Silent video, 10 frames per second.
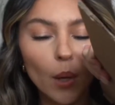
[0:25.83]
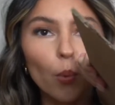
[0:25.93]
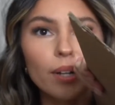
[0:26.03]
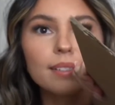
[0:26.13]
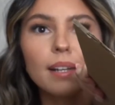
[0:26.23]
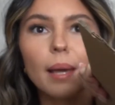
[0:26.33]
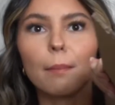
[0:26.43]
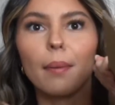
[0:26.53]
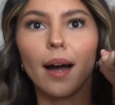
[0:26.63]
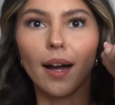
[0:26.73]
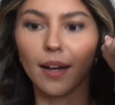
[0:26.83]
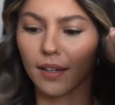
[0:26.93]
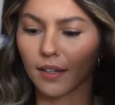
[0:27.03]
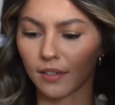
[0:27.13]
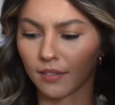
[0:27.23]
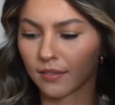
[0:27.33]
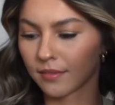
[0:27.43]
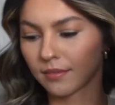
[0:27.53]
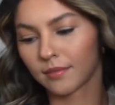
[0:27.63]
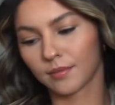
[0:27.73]
What did I buy?
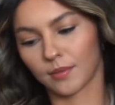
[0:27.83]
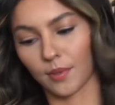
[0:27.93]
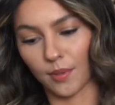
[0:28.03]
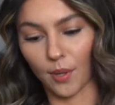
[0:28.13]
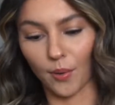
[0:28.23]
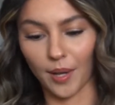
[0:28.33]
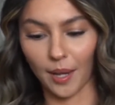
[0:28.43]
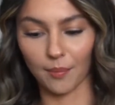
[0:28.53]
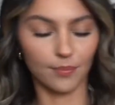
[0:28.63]
Okay.